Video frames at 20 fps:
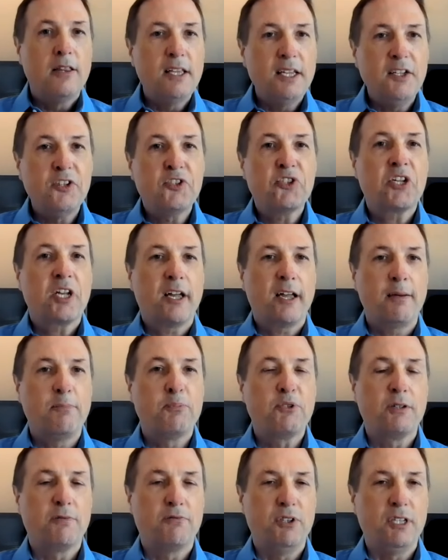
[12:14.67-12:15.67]
these
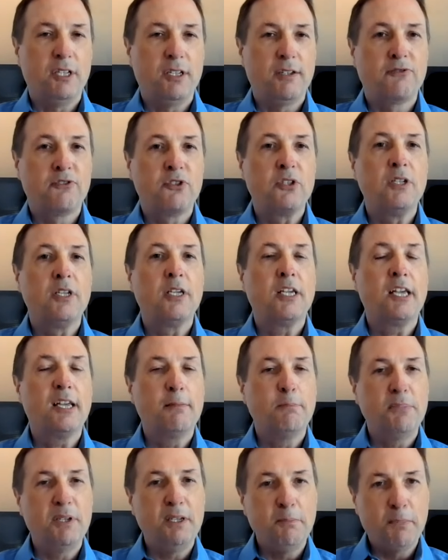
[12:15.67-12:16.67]
types of gifts
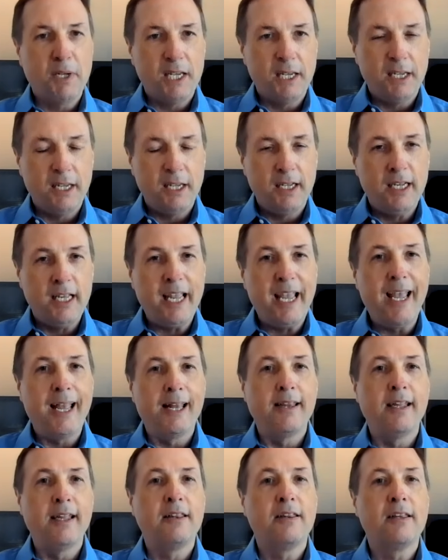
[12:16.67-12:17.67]
can be made
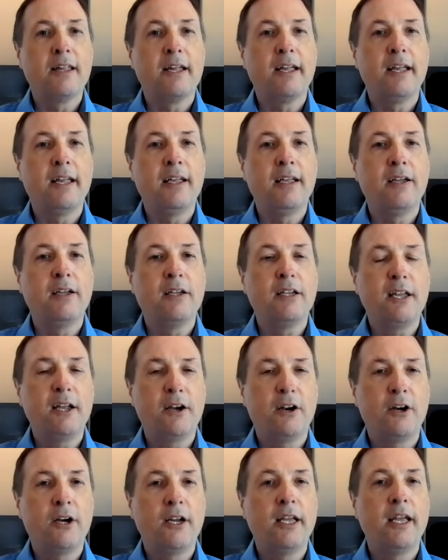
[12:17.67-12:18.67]
and that they
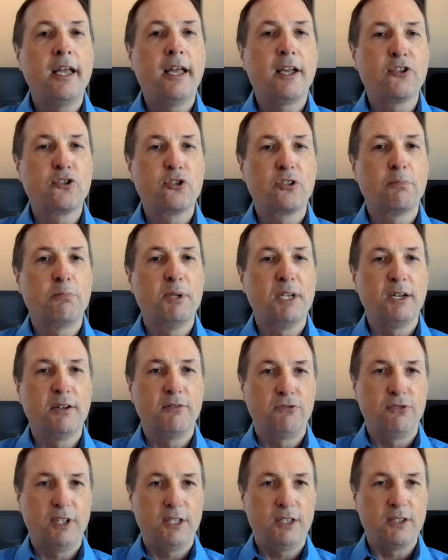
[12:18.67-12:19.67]
carry extra
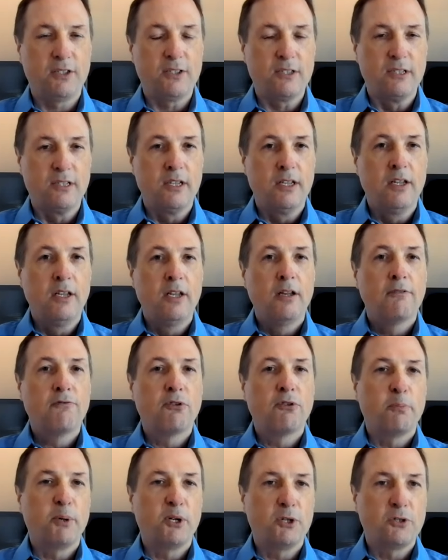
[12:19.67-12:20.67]
benefits
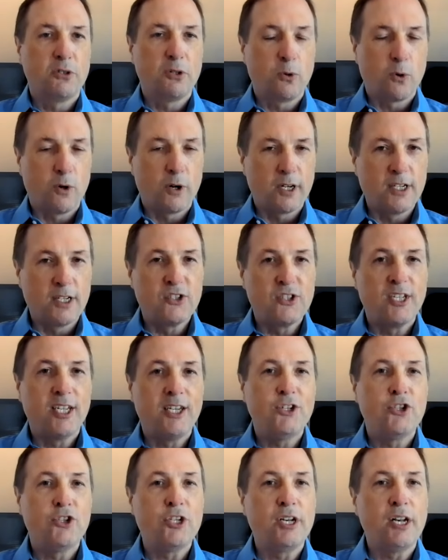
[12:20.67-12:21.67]
for both the
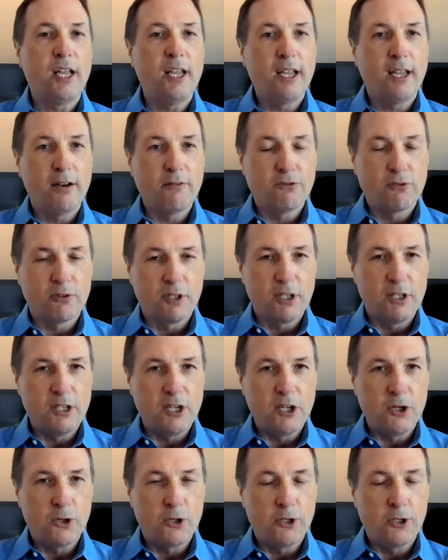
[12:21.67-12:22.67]
organization and for the
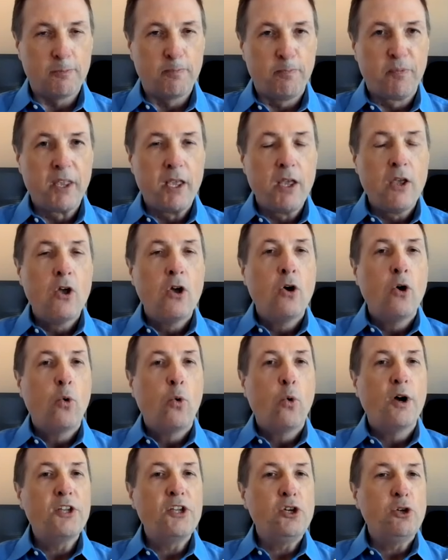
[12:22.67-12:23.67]
donor.
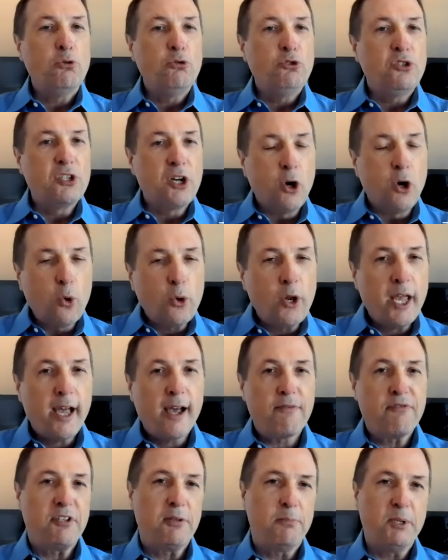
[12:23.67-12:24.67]
What you don't
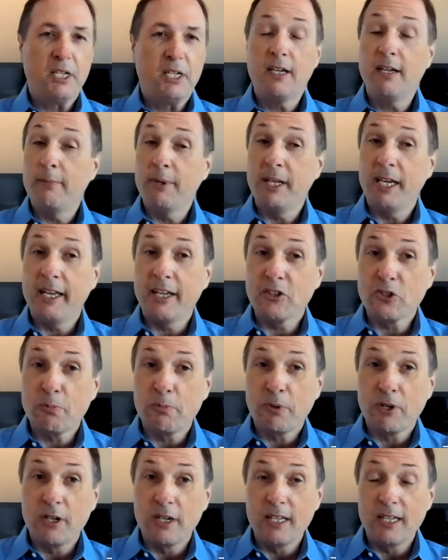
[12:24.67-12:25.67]
have to become an
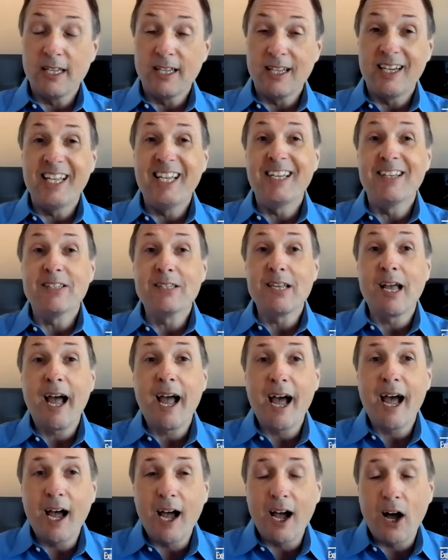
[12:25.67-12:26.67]
expert in is
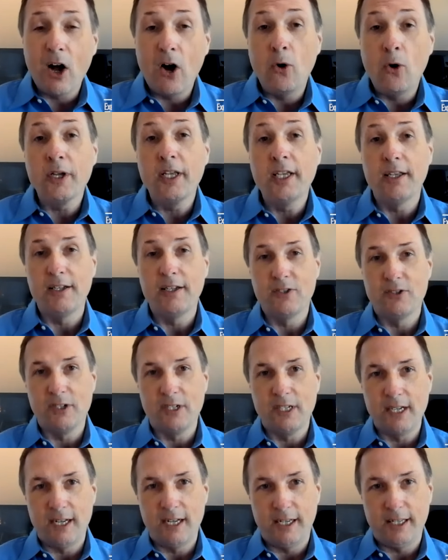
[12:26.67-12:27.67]
how it is
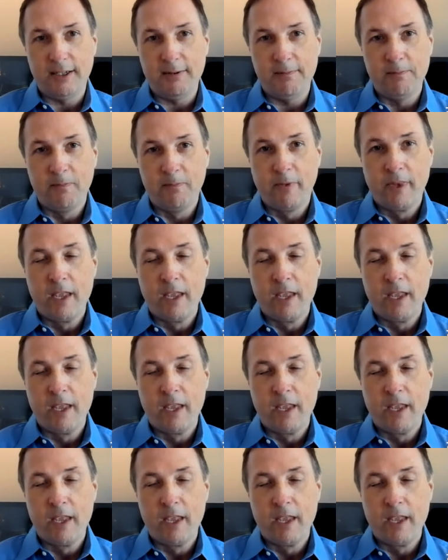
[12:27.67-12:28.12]
done.